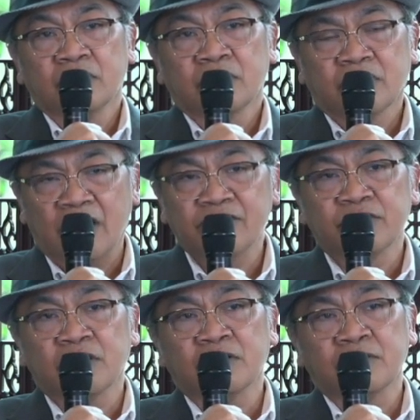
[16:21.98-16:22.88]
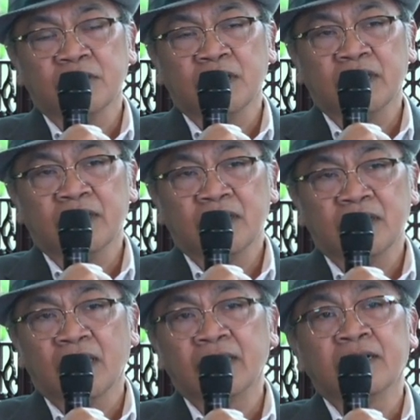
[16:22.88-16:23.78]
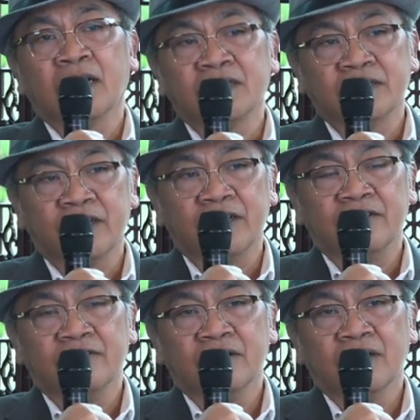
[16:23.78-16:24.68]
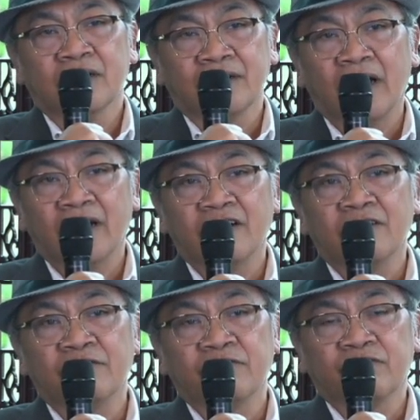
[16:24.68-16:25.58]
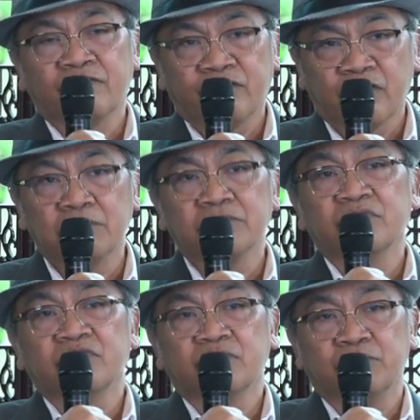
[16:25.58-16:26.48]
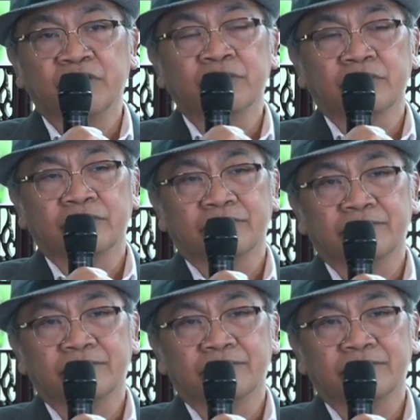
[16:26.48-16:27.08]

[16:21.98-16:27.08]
transfer to the another country directly from Bitung.